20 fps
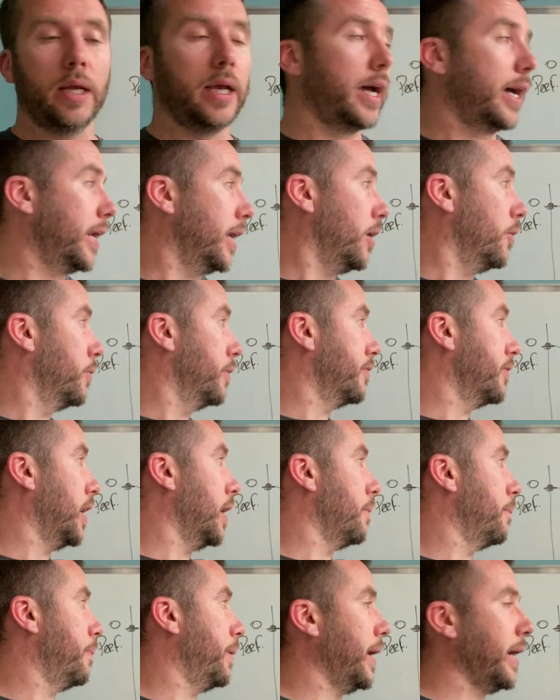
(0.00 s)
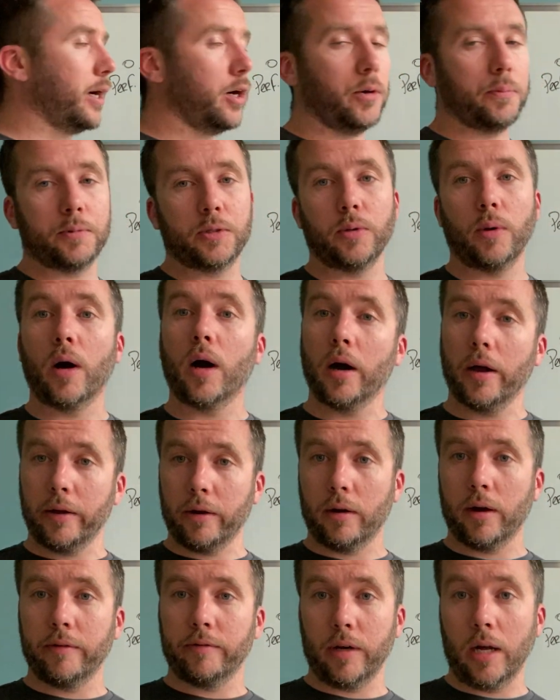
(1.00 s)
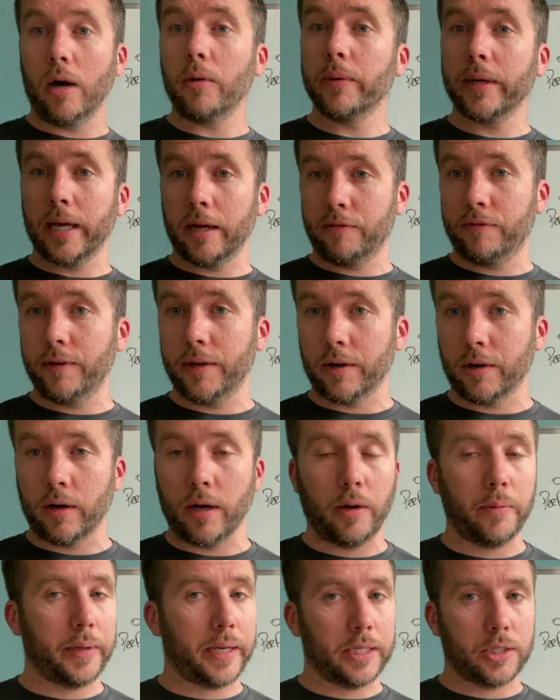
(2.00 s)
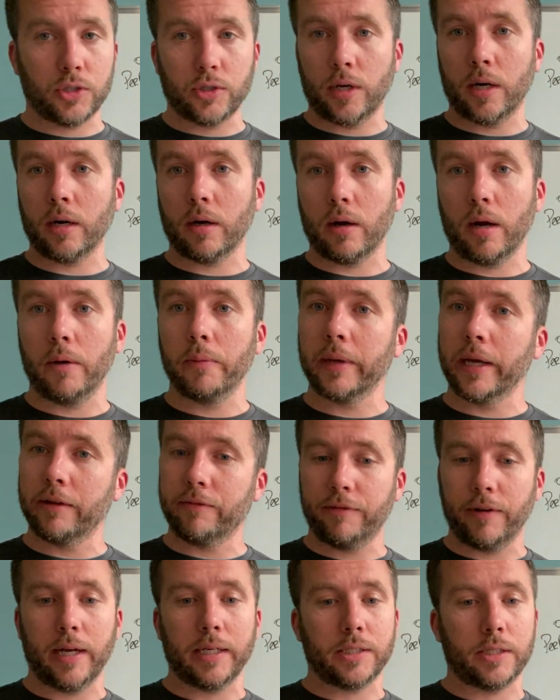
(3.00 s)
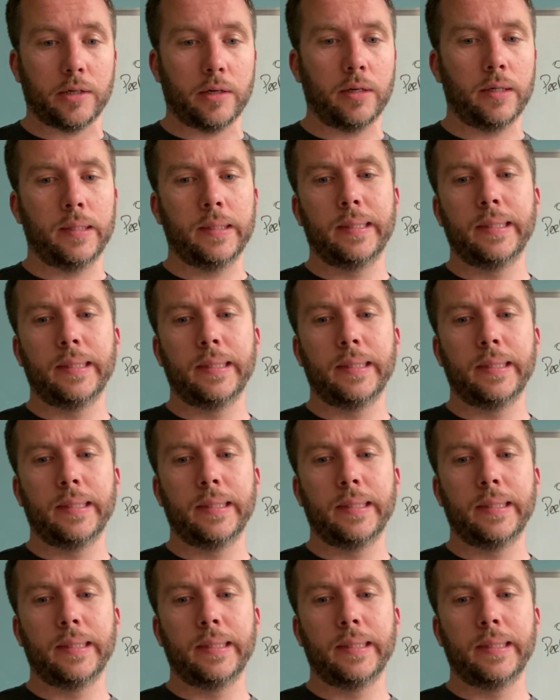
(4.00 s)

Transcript: and how we've gotten back up to a higher level, how we get fitter, how we get stronger, how we get faster.